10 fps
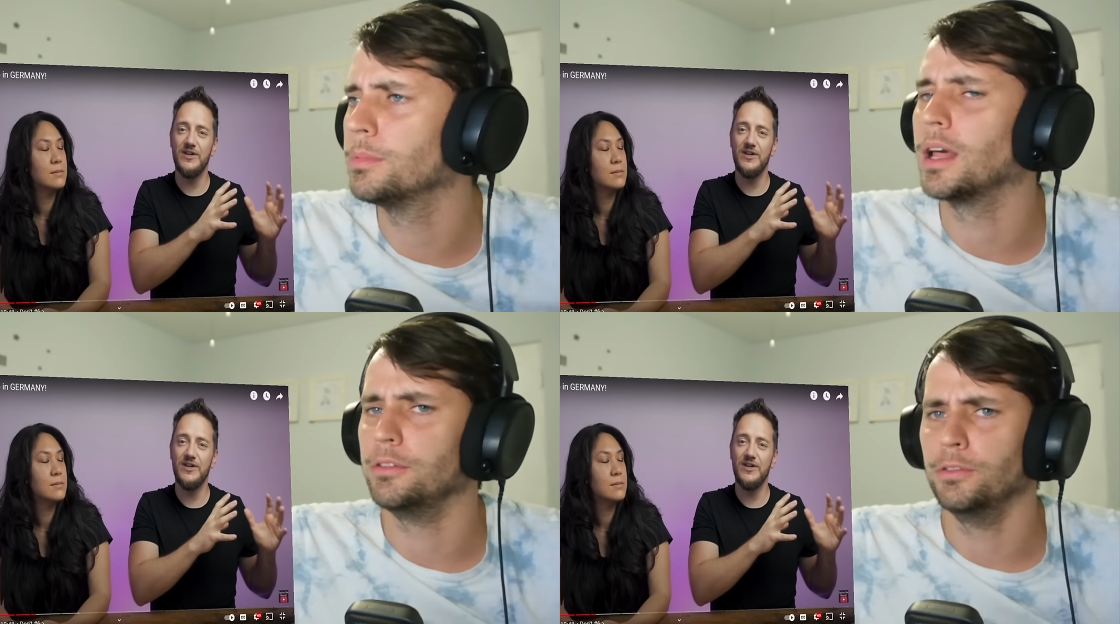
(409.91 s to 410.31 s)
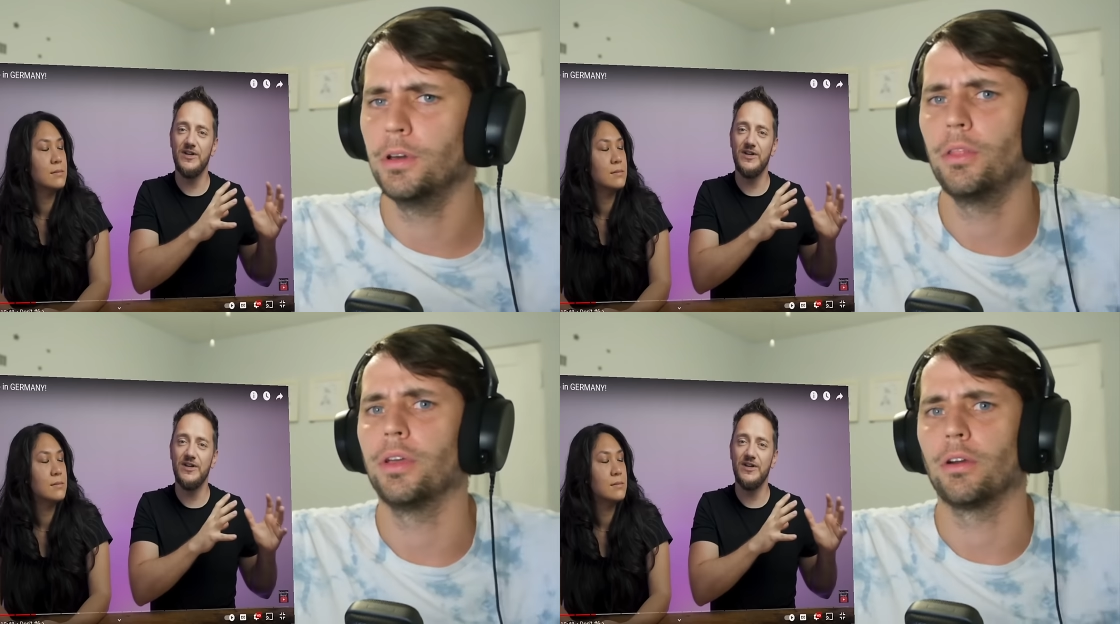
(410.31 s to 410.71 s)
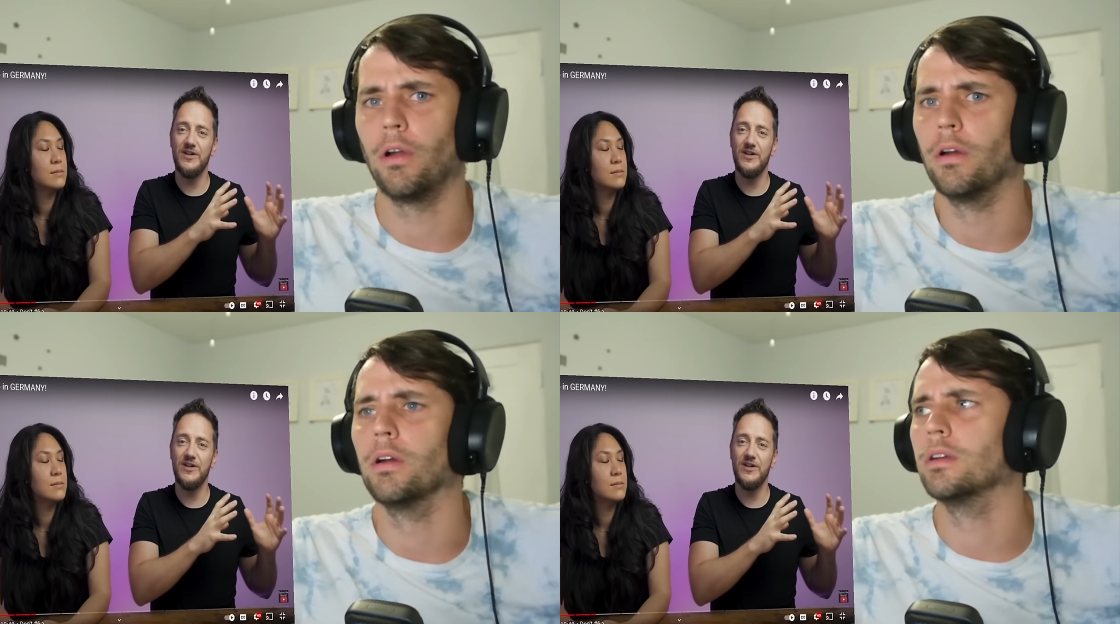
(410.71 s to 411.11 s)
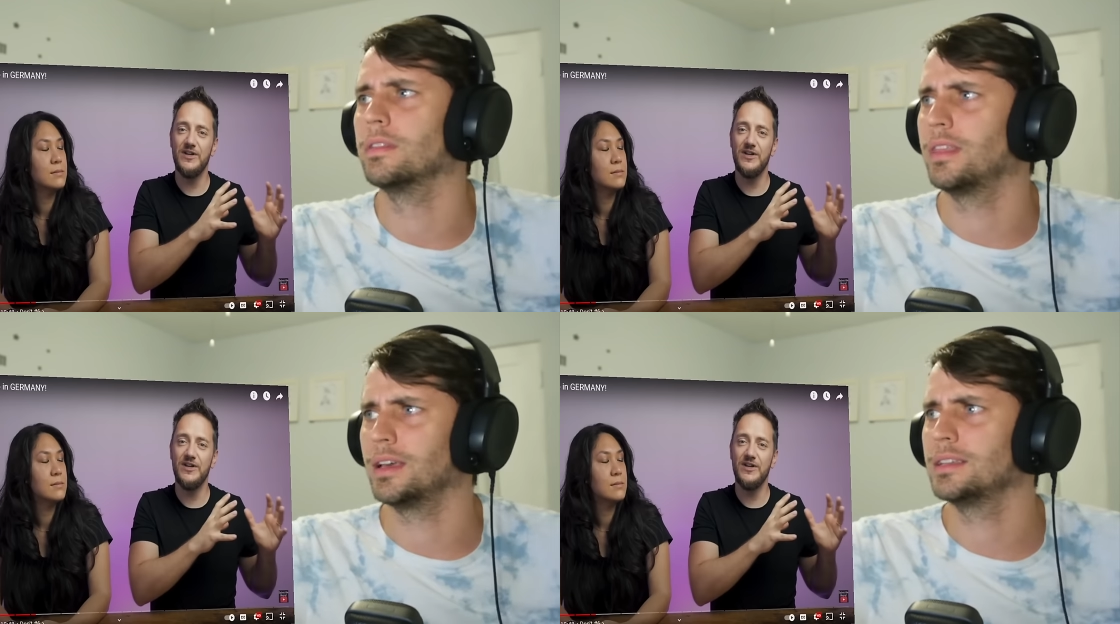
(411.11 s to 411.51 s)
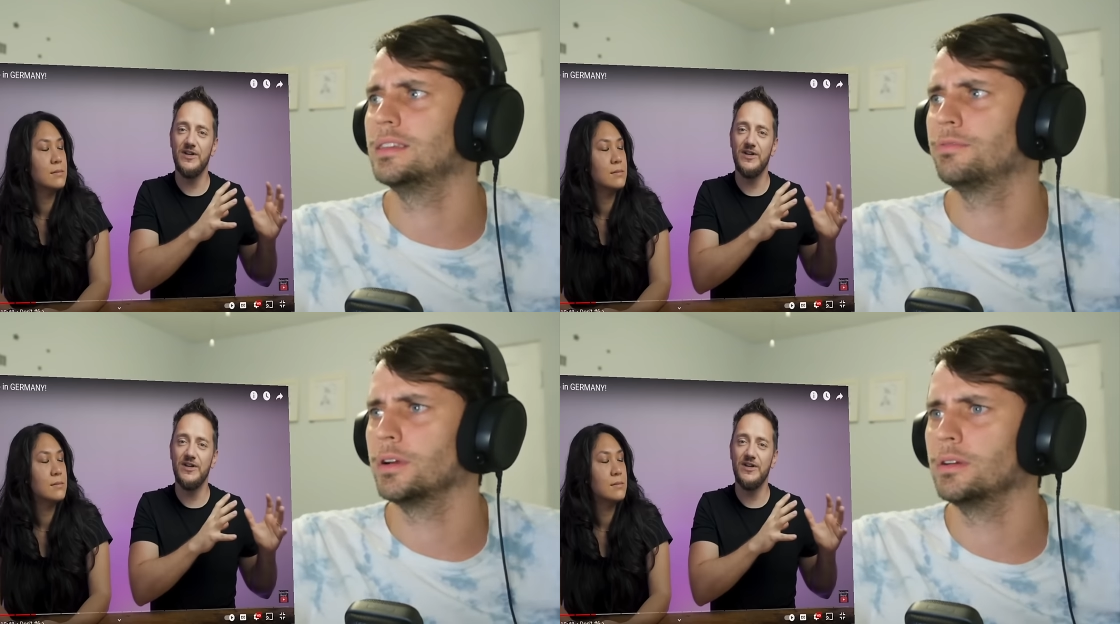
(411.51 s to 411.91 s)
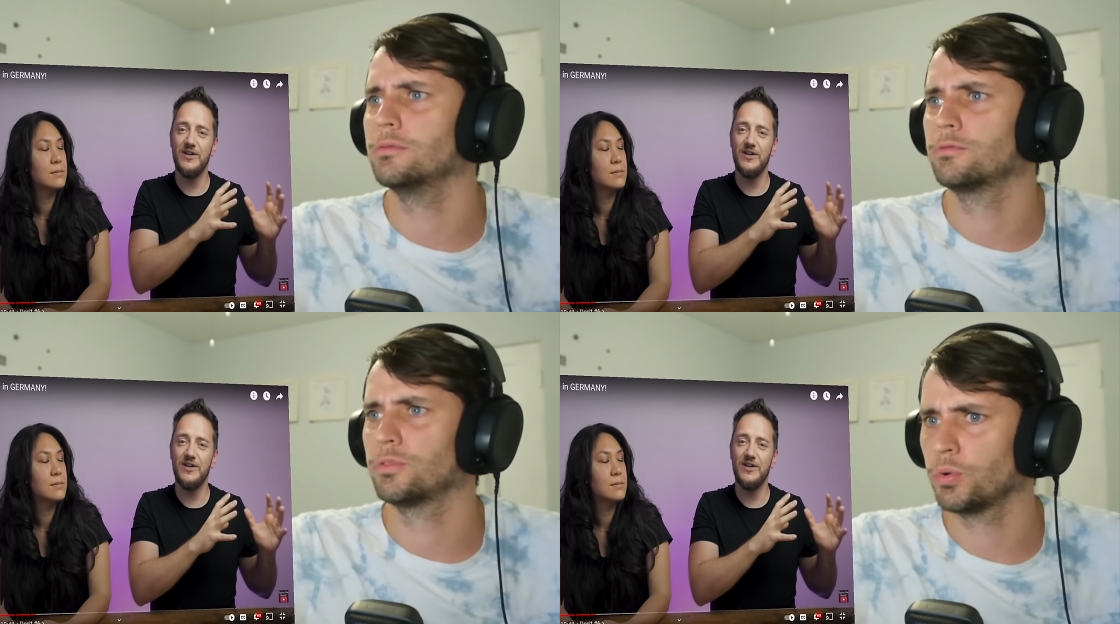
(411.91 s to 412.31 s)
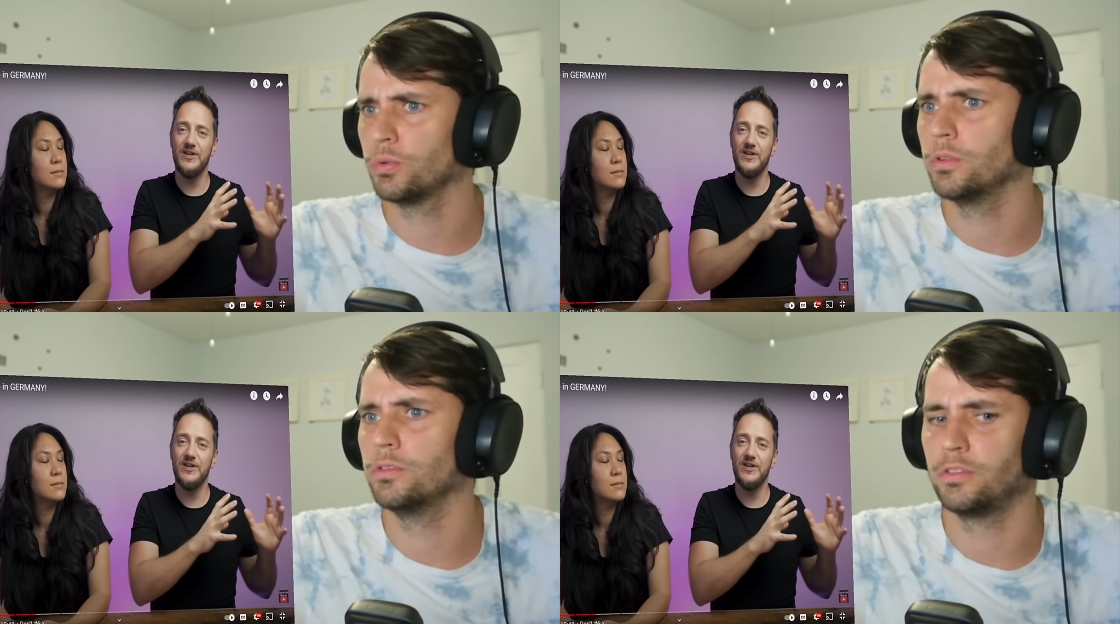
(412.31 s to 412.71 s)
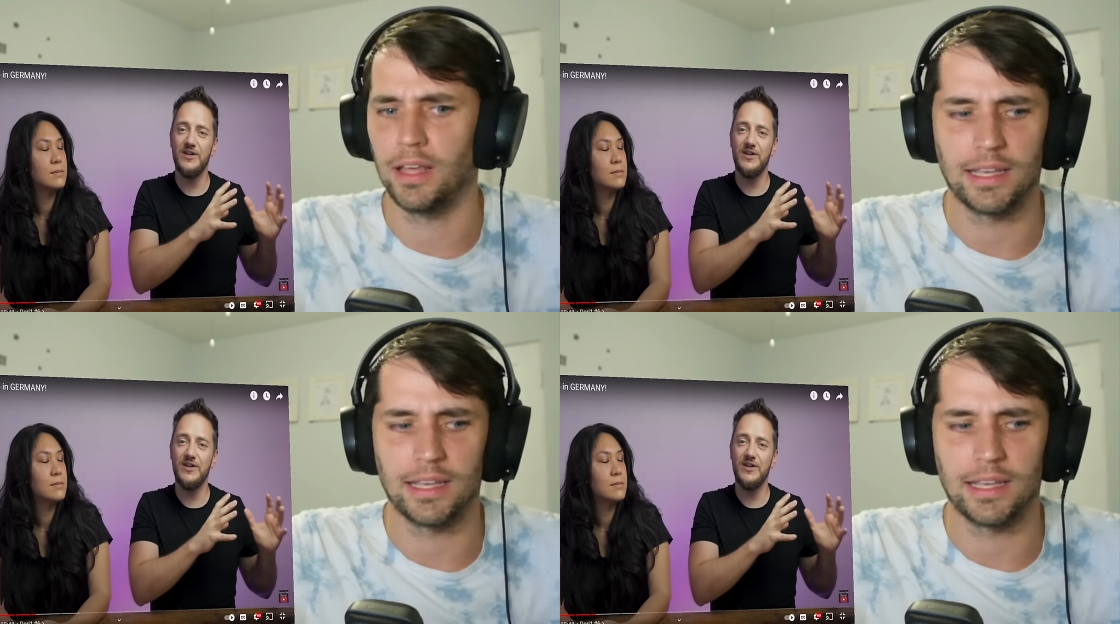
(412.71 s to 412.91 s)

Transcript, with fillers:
Speaker 1: But I do know there are like different rules,